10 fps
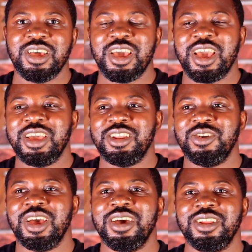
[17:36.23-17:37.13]
and you
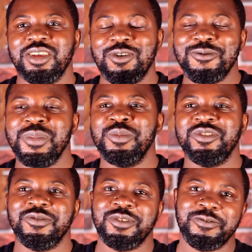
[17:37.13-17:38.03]
had all
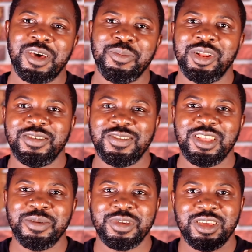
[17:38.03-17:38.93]
members of the family
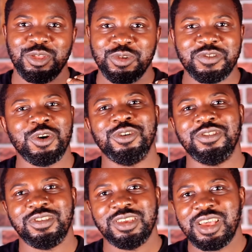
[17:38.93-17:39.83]
sleep in those
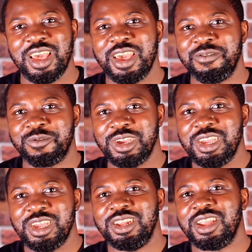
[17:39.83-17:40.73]
huts every
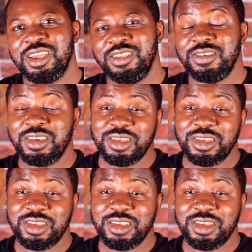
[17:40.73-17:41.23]
night.